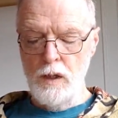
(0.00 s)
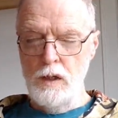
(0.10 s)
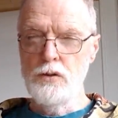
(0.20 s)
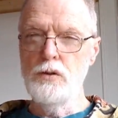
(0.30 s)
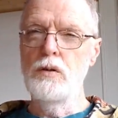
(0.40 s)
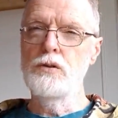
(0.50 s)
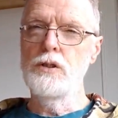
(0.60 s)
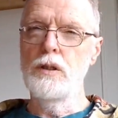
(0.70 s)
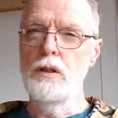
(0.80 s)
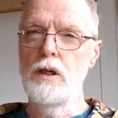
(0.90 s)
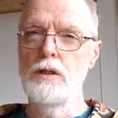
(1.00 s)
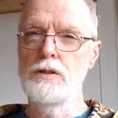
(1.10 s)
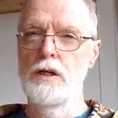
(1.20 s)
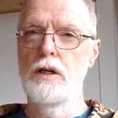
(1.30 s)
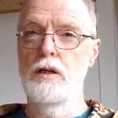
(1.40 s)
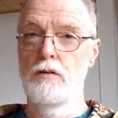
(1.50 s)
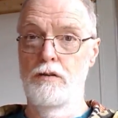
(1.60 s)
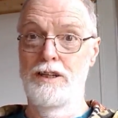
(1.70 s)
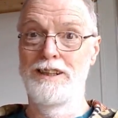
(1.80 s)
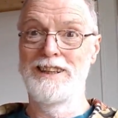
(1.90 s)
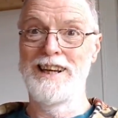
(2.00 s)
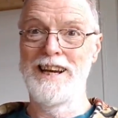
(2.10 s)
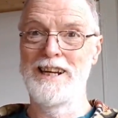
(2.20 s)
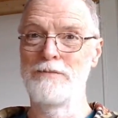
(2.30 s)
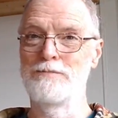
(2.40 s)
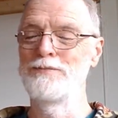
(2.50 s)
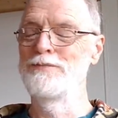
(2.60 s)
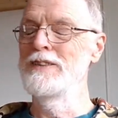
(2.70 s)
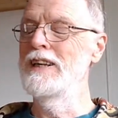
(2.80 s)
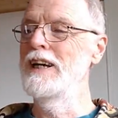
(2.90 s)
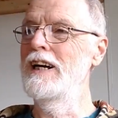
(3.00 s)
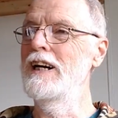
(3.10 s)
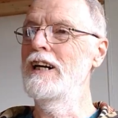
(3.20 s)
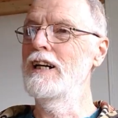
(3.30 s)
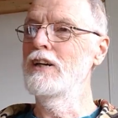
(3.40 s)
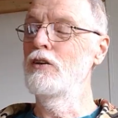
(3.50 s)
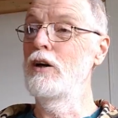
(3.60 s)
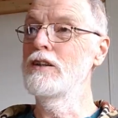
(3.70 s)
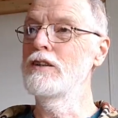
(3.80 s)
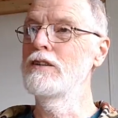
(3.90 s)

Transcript: So sunk costs there can really add up quite